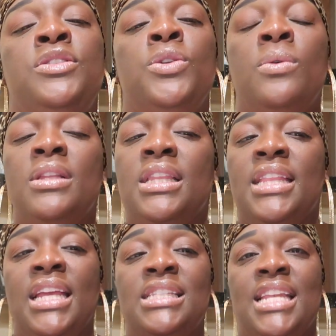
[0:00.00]
doing the
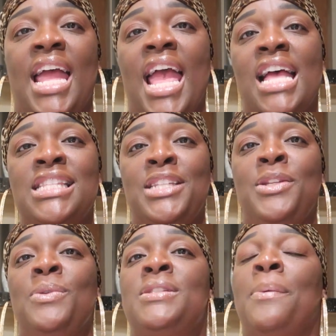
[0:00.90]
things that I had to
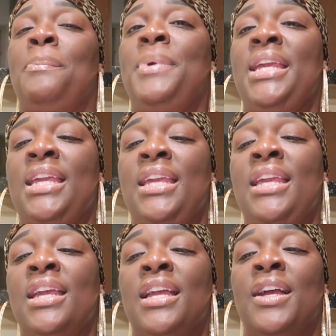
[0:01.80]
do to
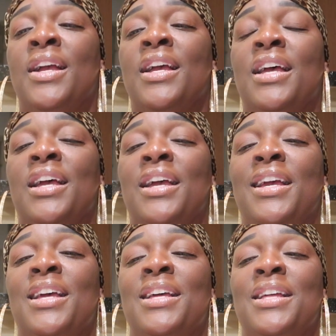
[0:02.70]
be
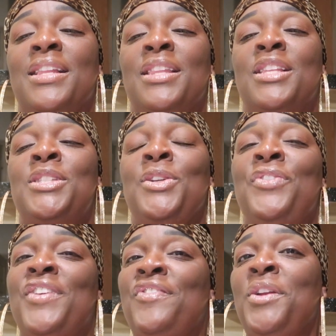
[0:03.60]
the
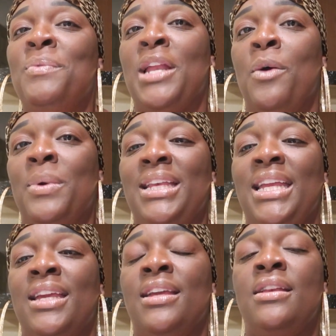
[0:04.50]
250 when I went
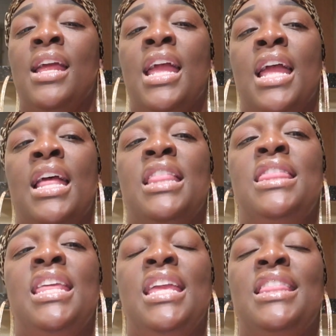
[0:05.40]
in,
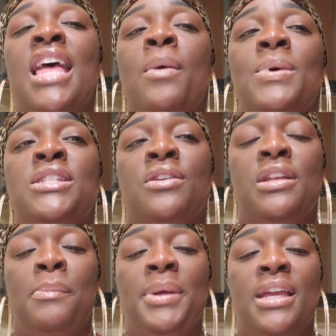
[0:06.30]
that wasn't
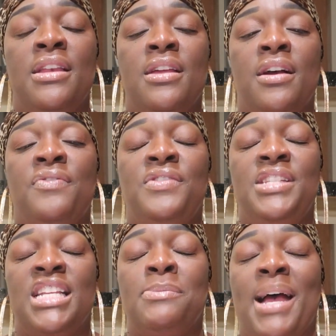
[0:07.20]
going to be enough
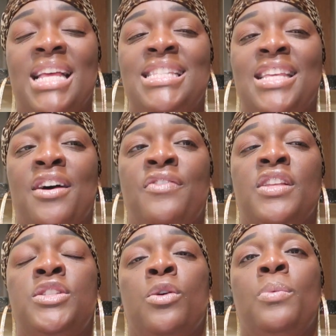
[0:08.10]
just by
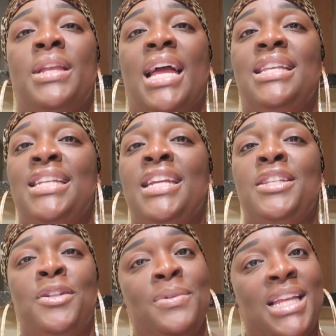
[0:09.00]
itself. So what I
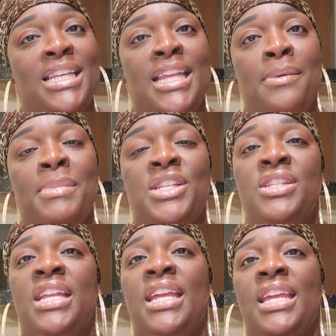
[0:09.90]
did do, and I didn't
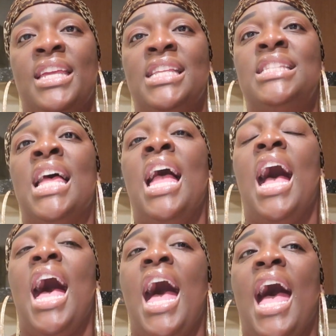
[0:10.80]
mention it, is
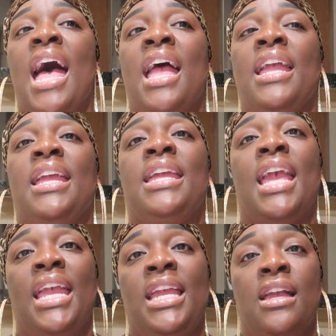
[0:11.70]
I
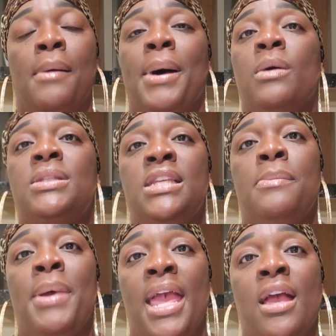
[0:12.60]
gained about
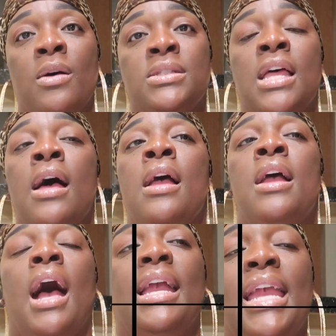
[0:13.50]
10 pounds.
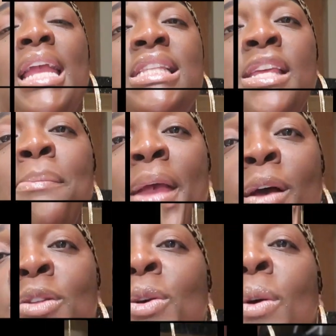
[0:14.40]
I gained 10
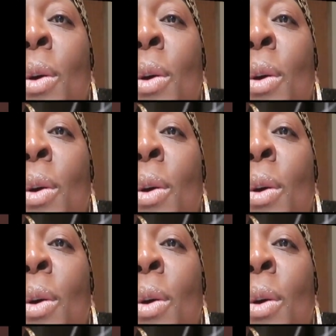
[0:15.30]
pounds.